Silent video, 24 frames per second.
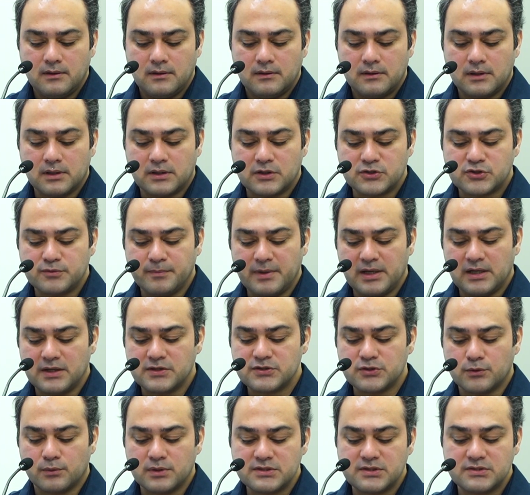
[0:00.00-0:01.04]
The Kashmir
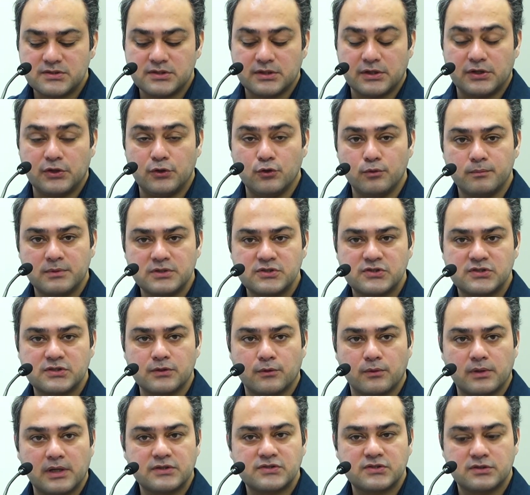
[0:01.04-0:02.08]
exodus is a human
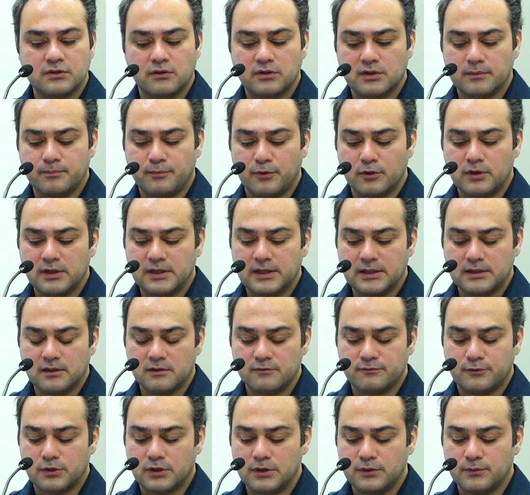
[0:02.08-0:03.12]
story, it's not a political
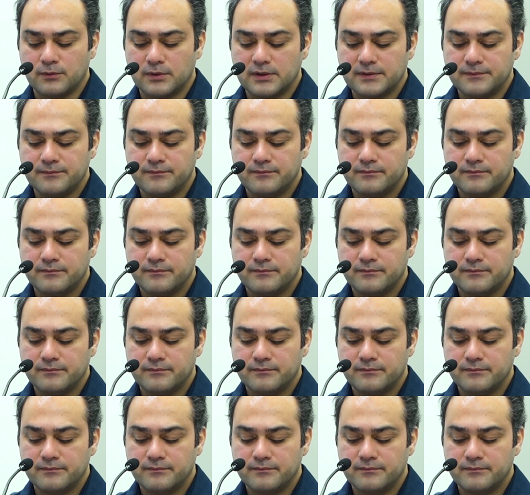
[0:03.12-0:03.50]
footnote.